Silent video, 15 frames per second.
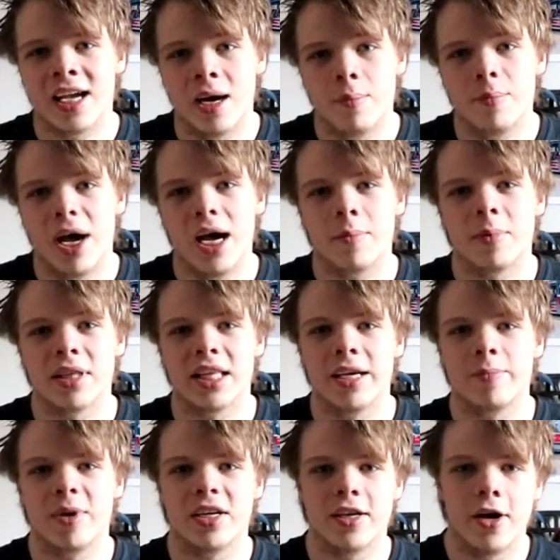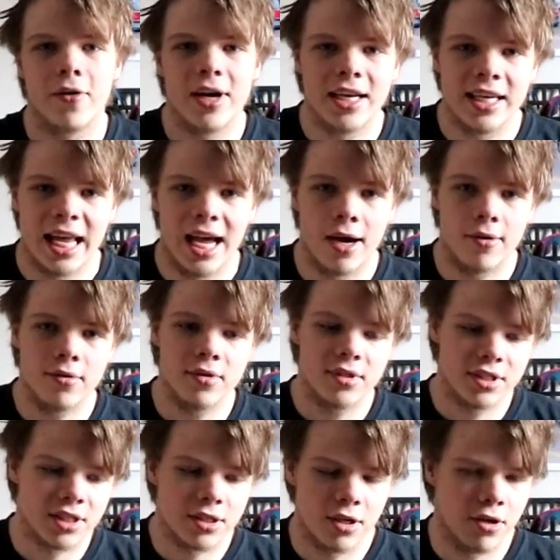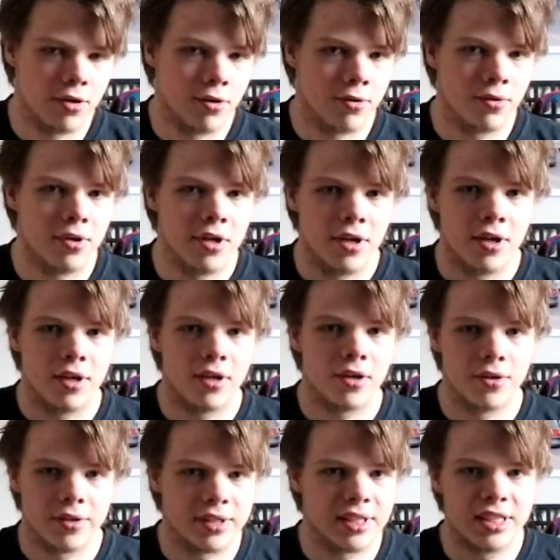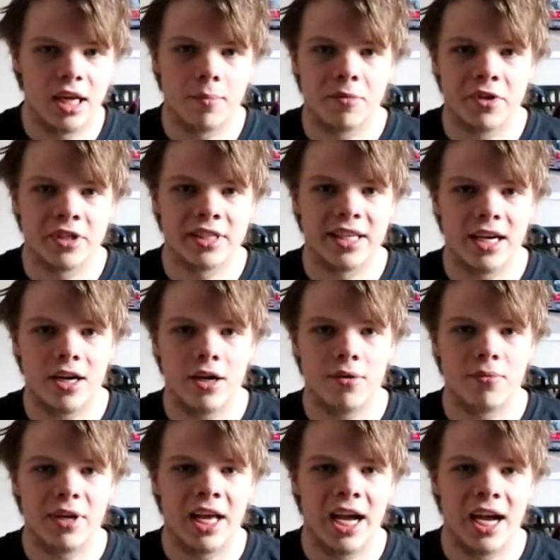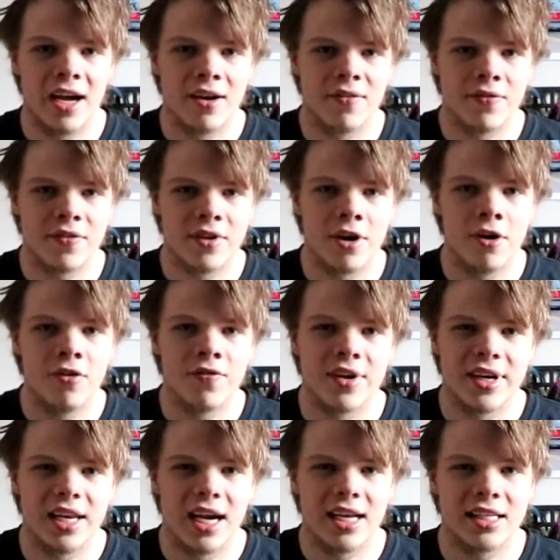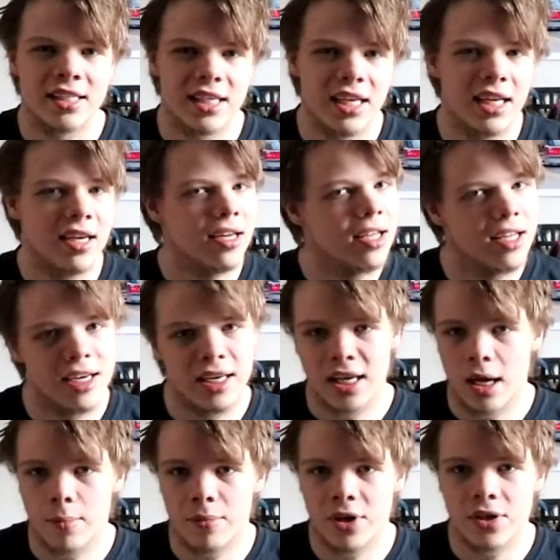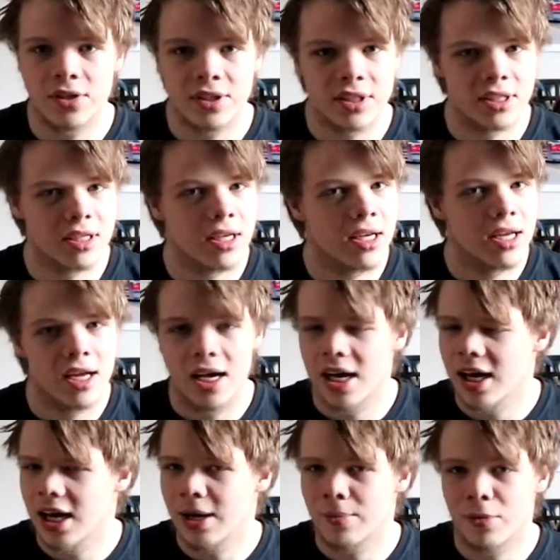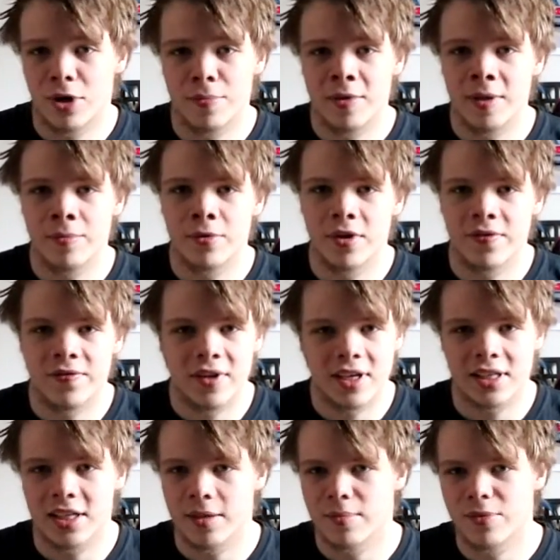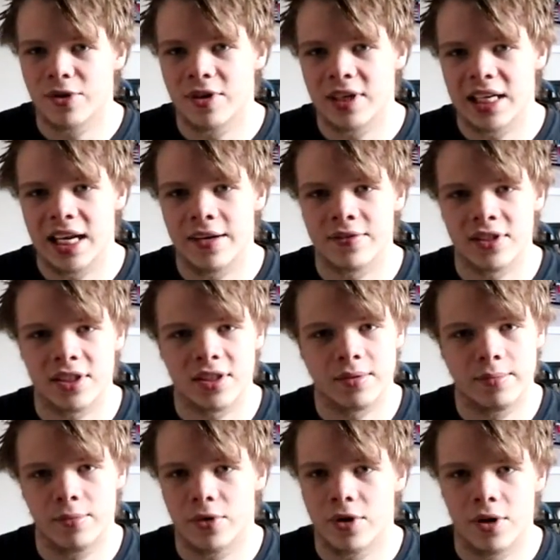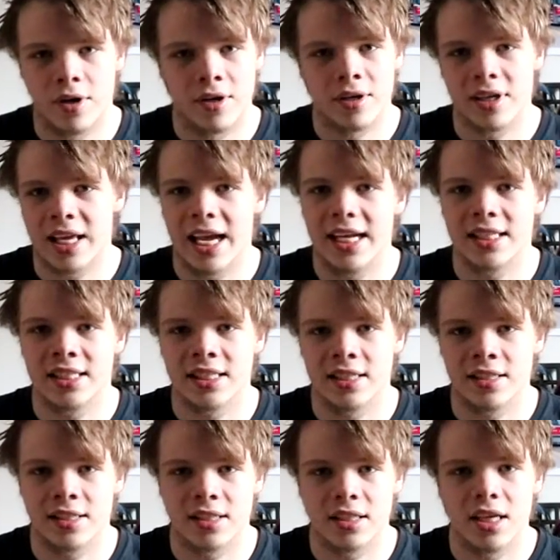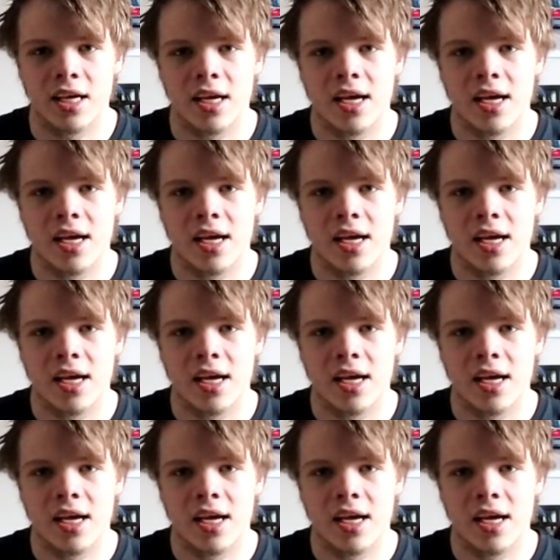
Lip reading: a comeback, but they've been going down, so there's numbers there. We have COVID-19 numbers, more people infected, more deaths, more cases,